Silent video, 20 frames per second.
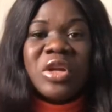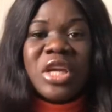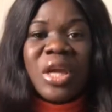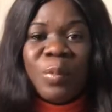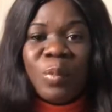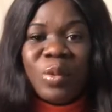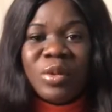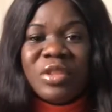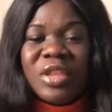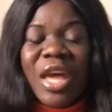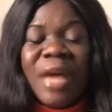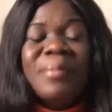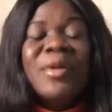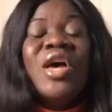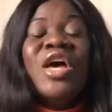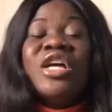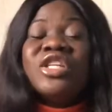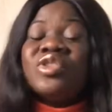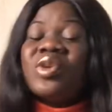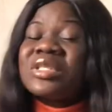game with them.
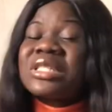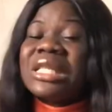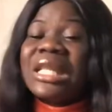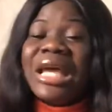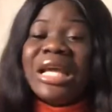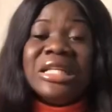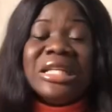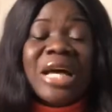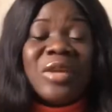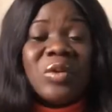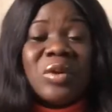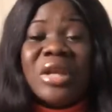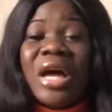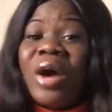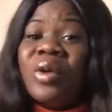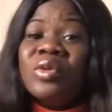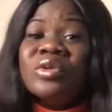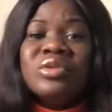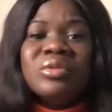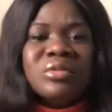She was lying down on her
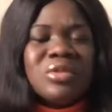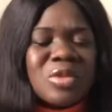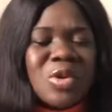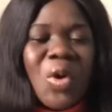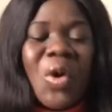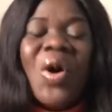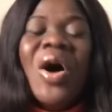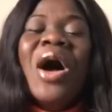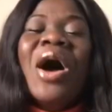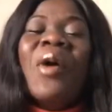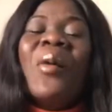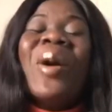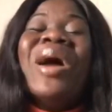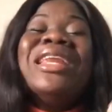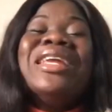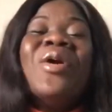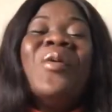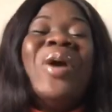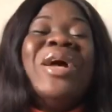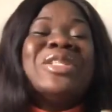own. So when
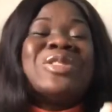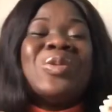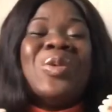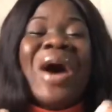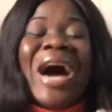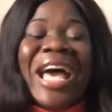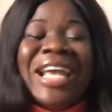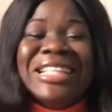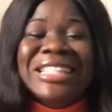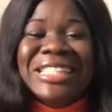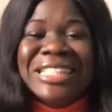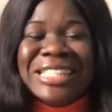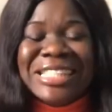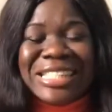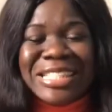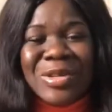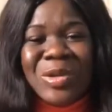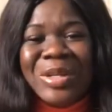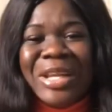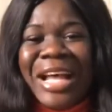he went to hide this
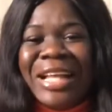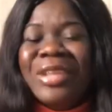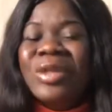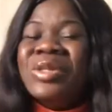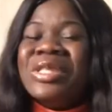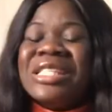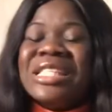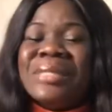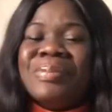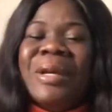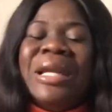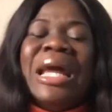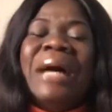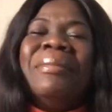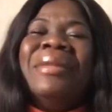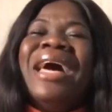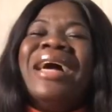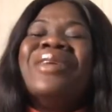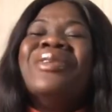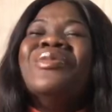thing under Lucy's bed,
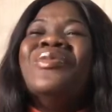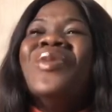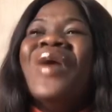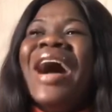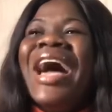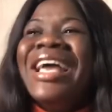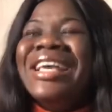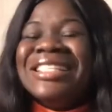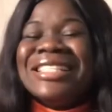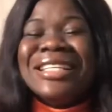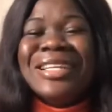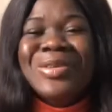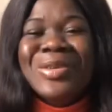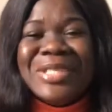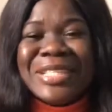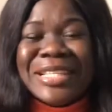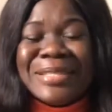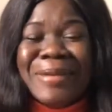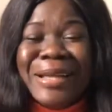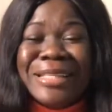I'm like, why is he
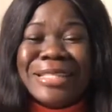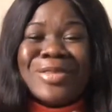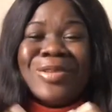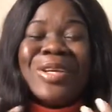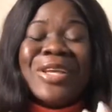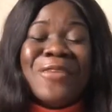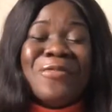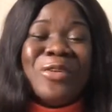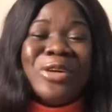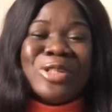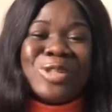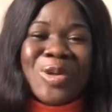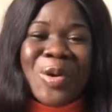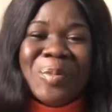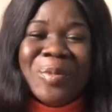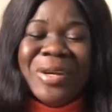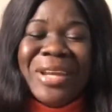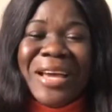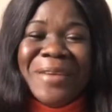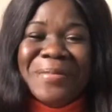Lucy's bed? He's looking for
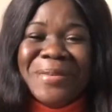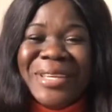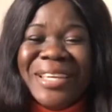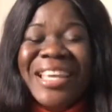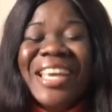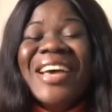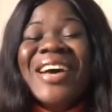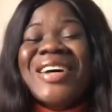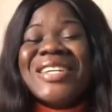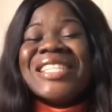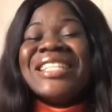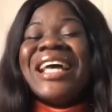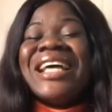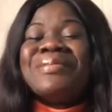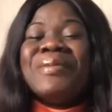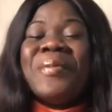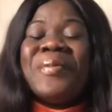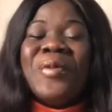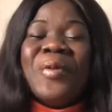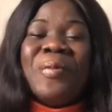trouble, Abby. So that's
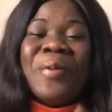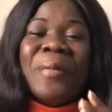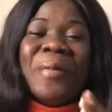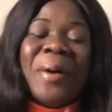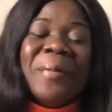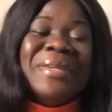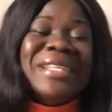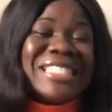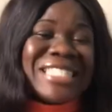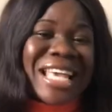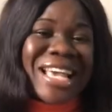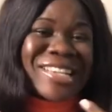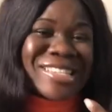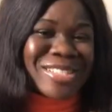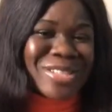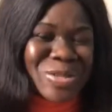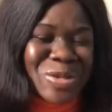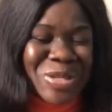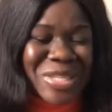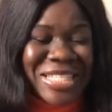people will probably say it's
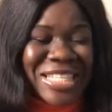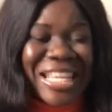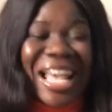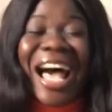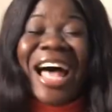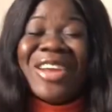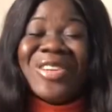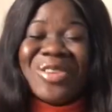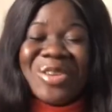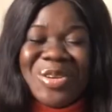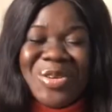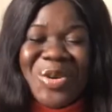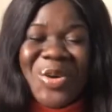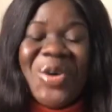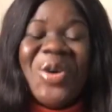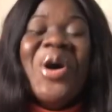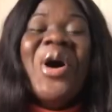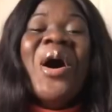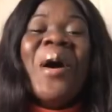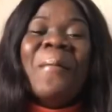Lucy. I don't
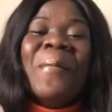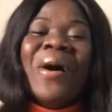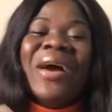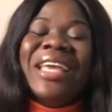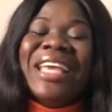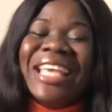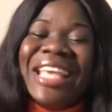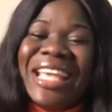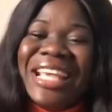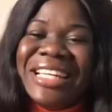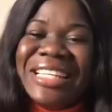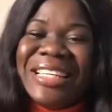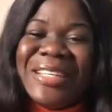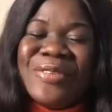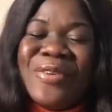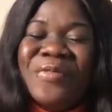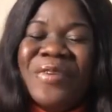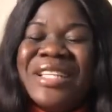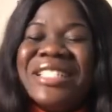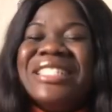know. But he hid the
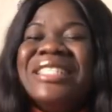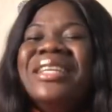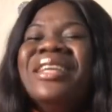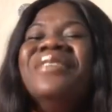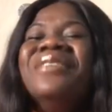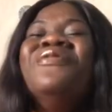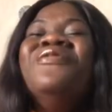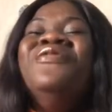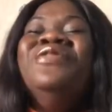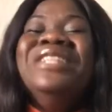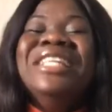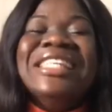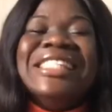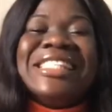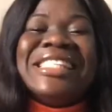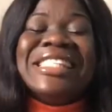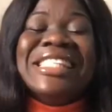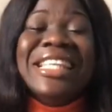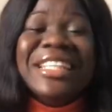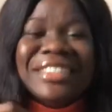duvets. The
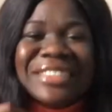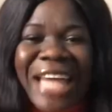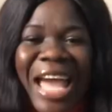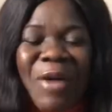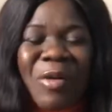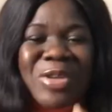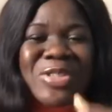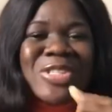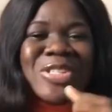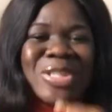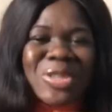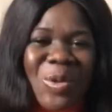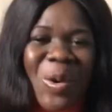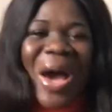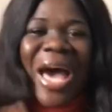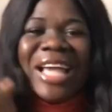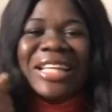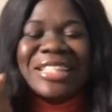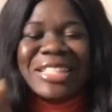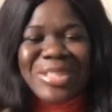zeal that he was using to
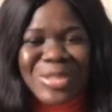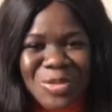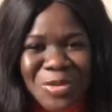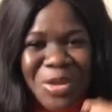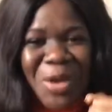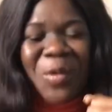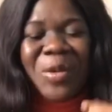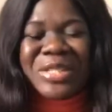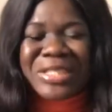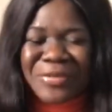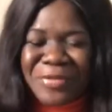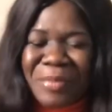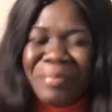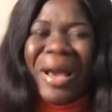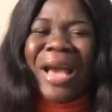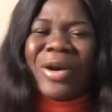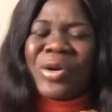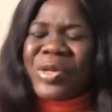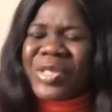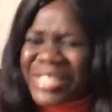hide this duvet was even
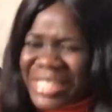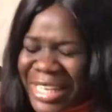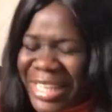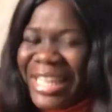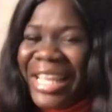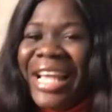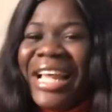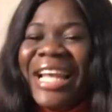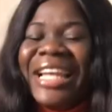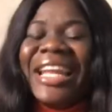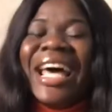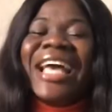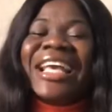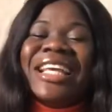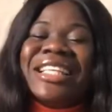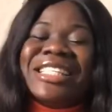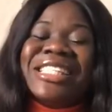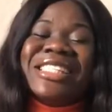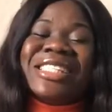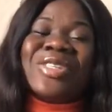my concern. Like,
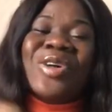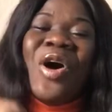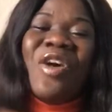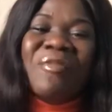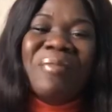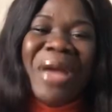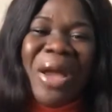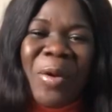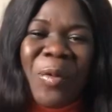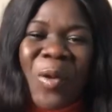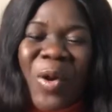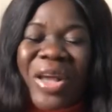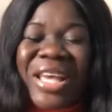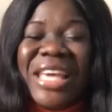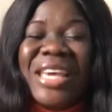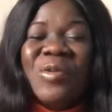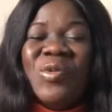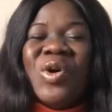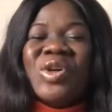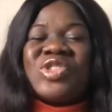it is government work.
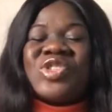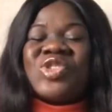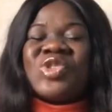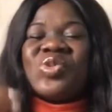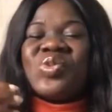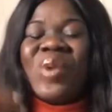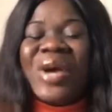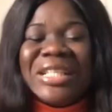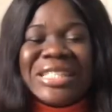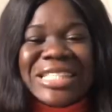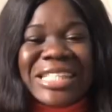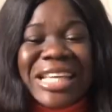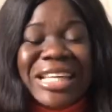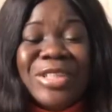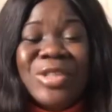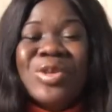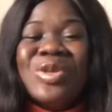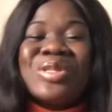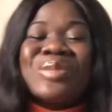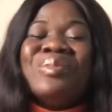He was
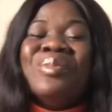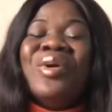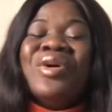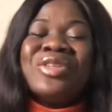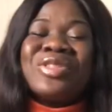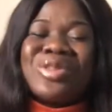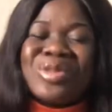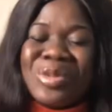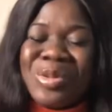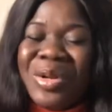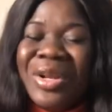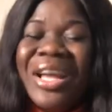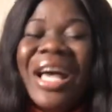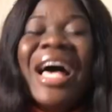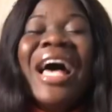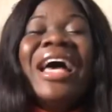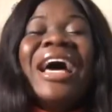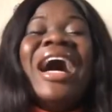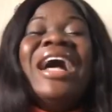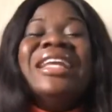sweating, used muscle.
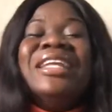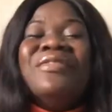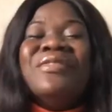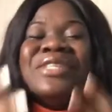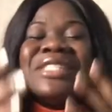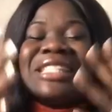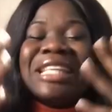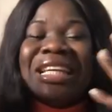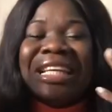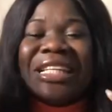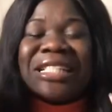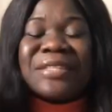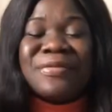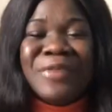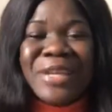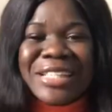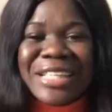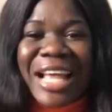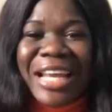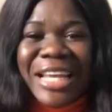And if you see his
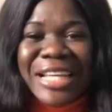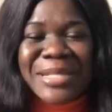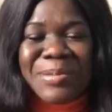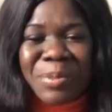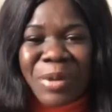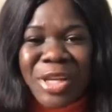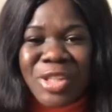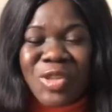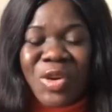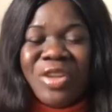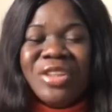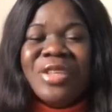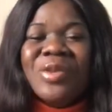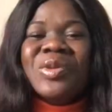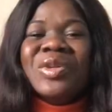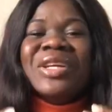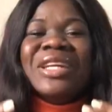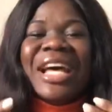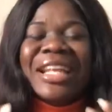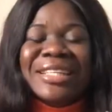facial expression, you
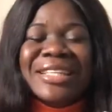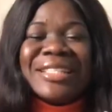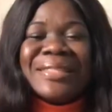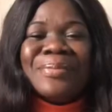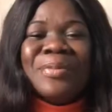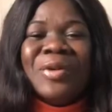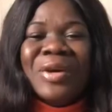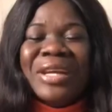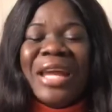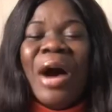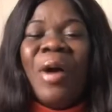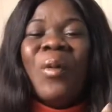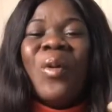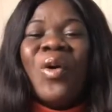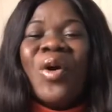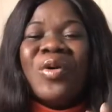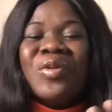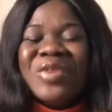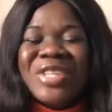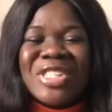know that this boy now
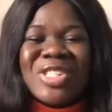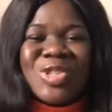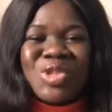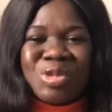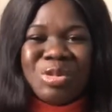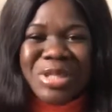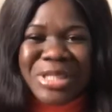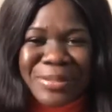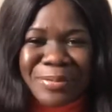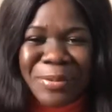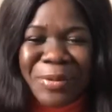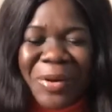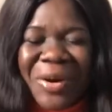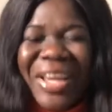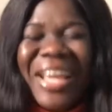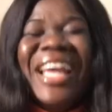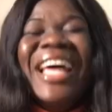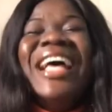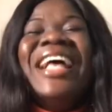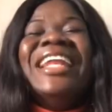worry street
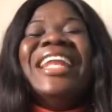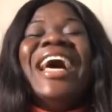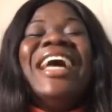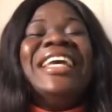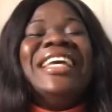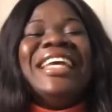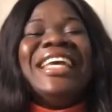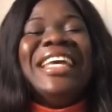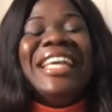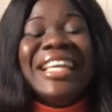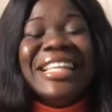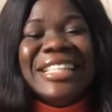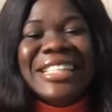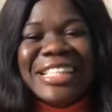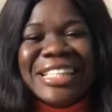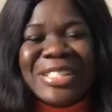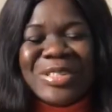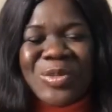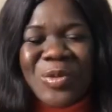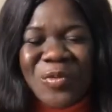boy. Like, he hid
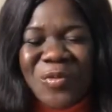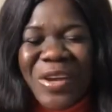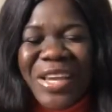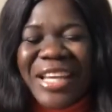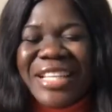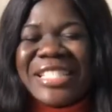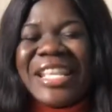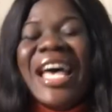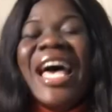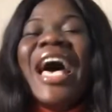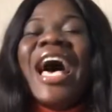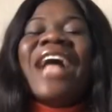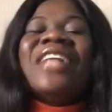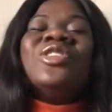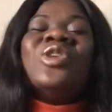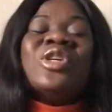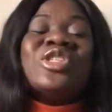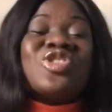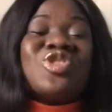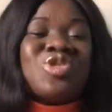these duvets and
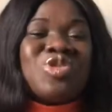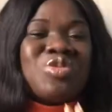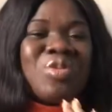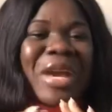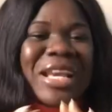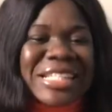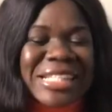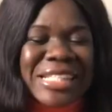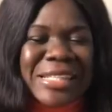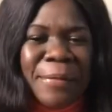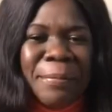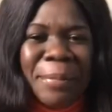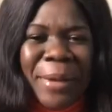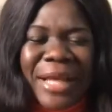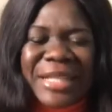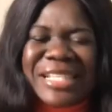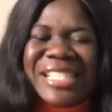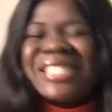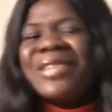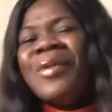just dressed the
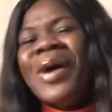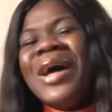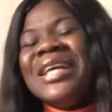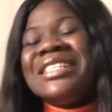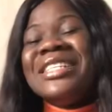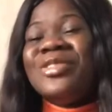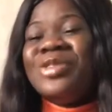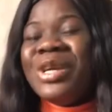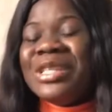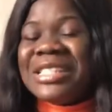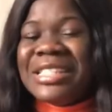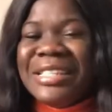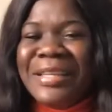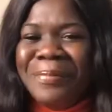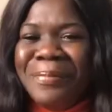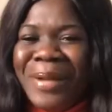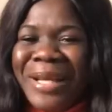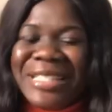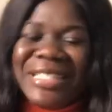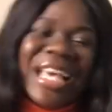beds. I said, why is he dressing the
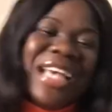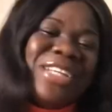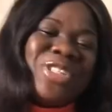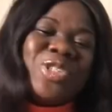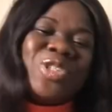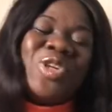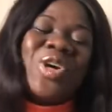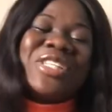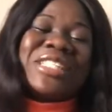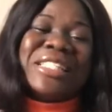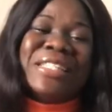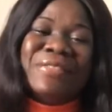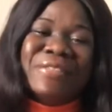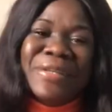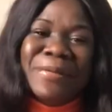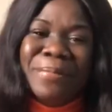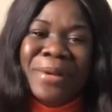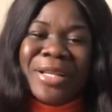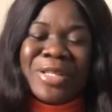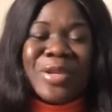beds now? You should just leave
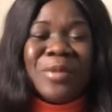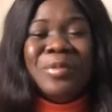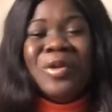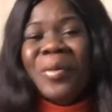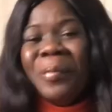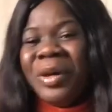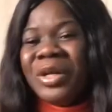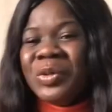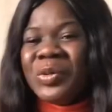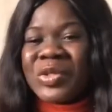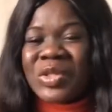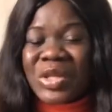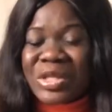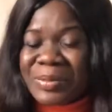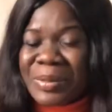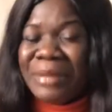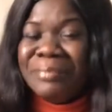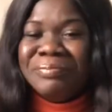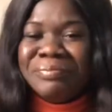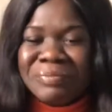the bed so nobody will
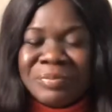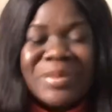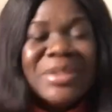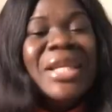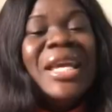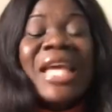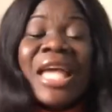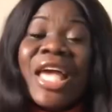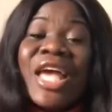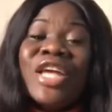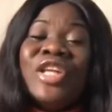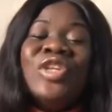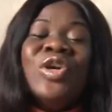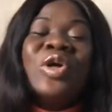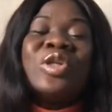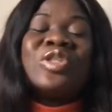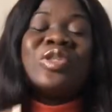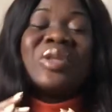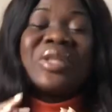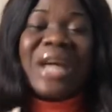suspect.
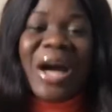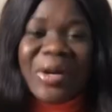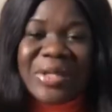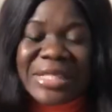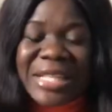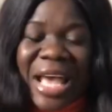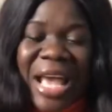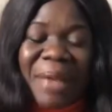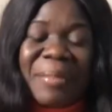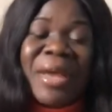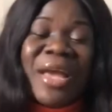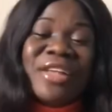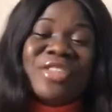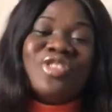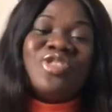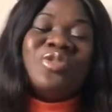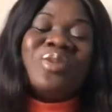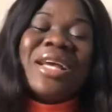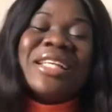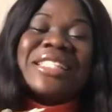Neo took out time,
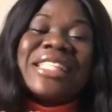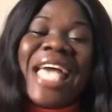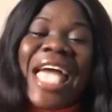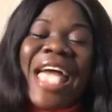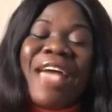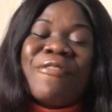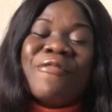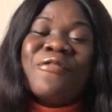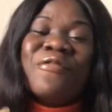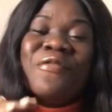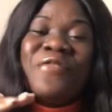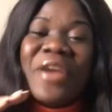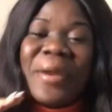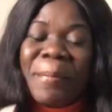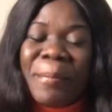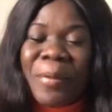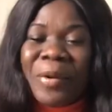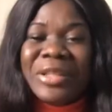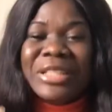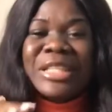dressed
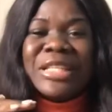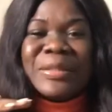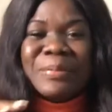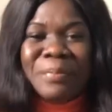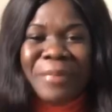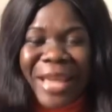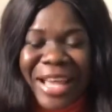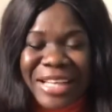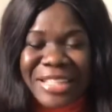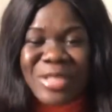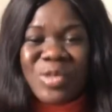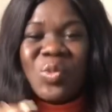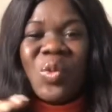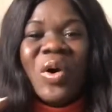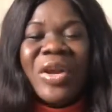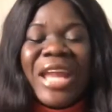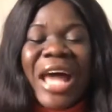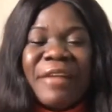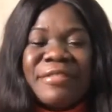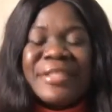everybody's beds
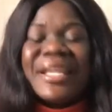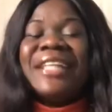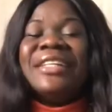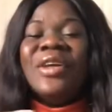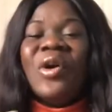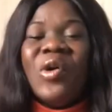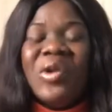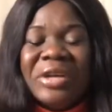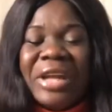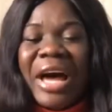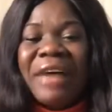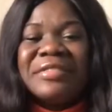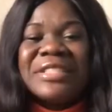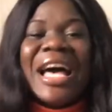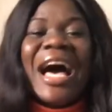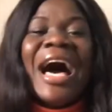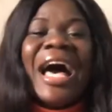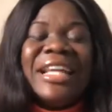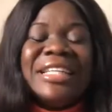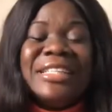one after the other after
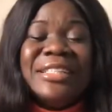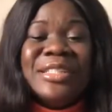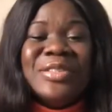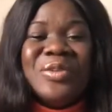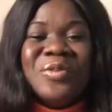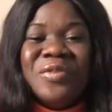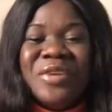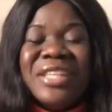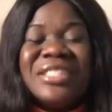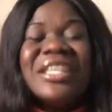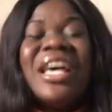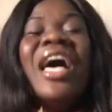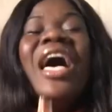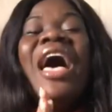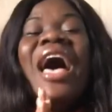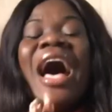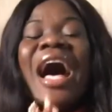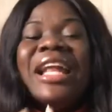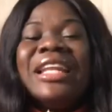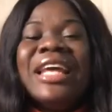hiding the duvets,
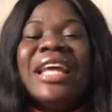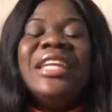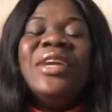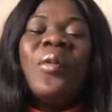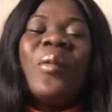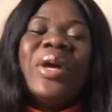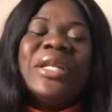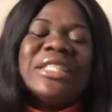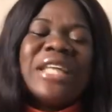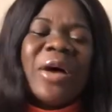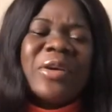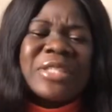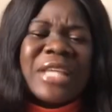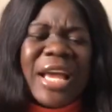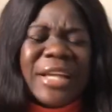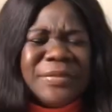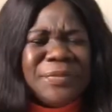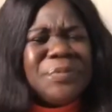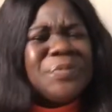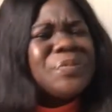and then he went
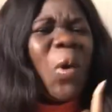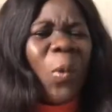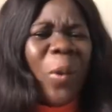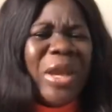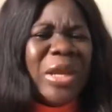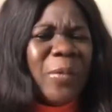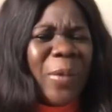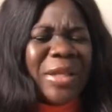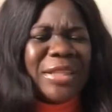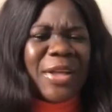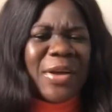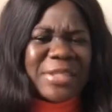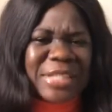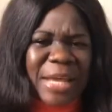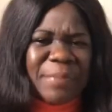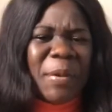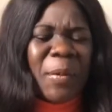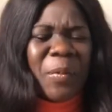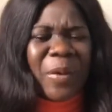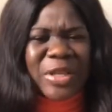outside. When he went
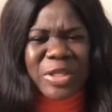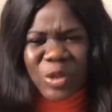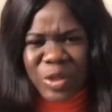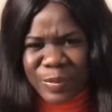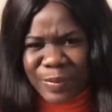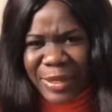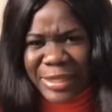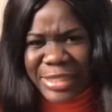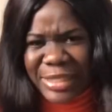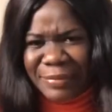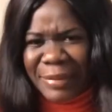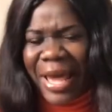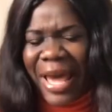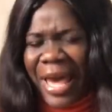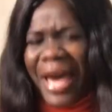outside, people were suspecting,